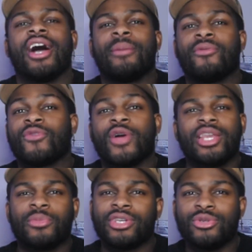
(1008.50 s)
before
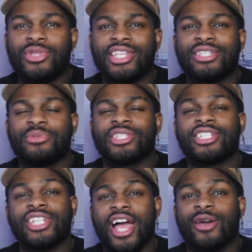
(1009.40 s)
anyone knew that she was a
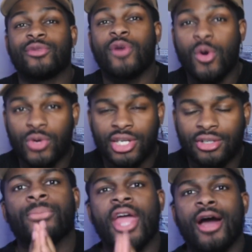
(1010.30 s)
child of Oden.
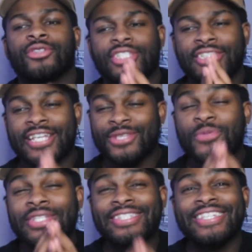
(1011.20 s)
Now, since we
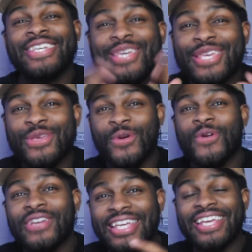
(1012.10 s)
see
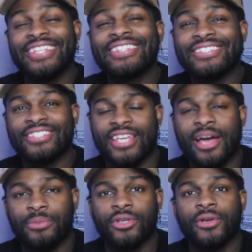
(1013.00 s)
Hiyori in this
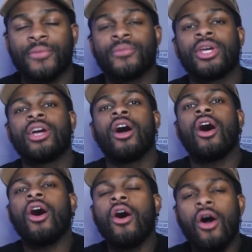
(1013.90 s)
chapter,
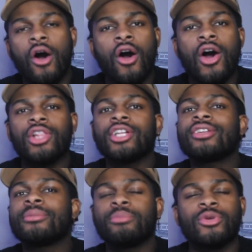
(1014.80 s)
all of the
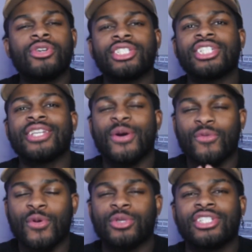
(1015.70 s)
bullshit
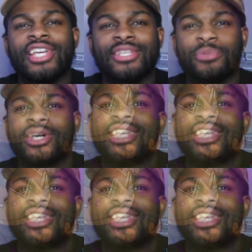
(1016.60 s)
Orochi has put